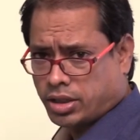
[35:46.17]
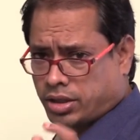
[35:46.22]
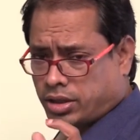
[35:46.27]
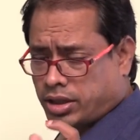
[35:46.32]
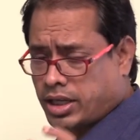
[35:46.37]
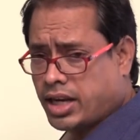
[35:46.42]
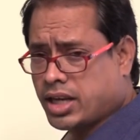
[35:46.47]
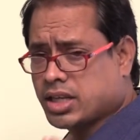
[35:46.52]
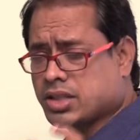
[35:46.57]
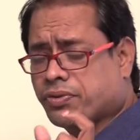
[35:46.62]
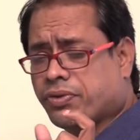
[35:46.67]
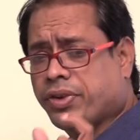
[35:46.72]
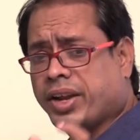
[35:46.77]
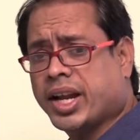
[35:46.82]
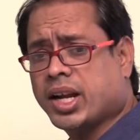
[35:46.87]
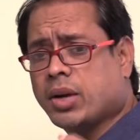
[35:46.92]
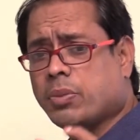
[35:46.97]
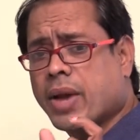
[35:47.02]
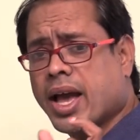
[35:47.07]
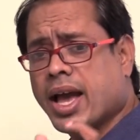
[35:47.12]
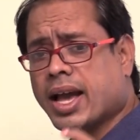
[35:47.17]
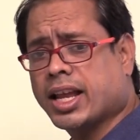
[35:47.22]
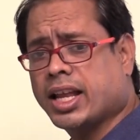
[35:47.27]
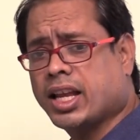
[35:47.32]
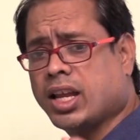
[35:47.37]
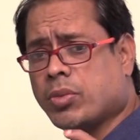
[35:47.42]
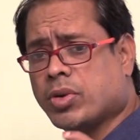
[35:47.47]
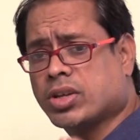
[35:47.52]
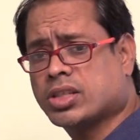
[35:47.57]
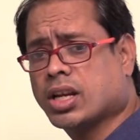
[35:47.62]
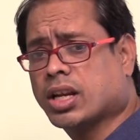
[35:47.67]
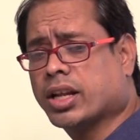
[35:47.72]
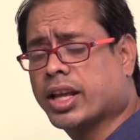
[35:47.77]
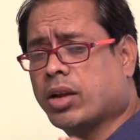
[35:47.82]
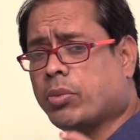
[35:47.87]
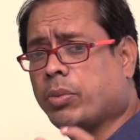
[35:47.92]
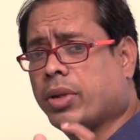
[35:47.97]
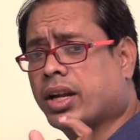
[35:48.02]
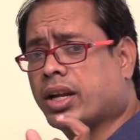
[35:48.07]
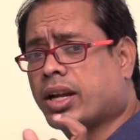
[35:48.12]
There is feedback inhibition
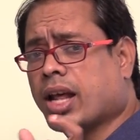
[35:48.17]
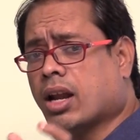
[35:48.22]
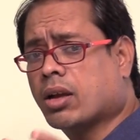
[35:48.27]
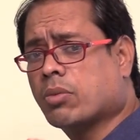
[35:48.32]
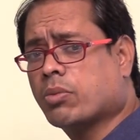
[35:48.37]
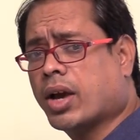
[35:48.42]
can be done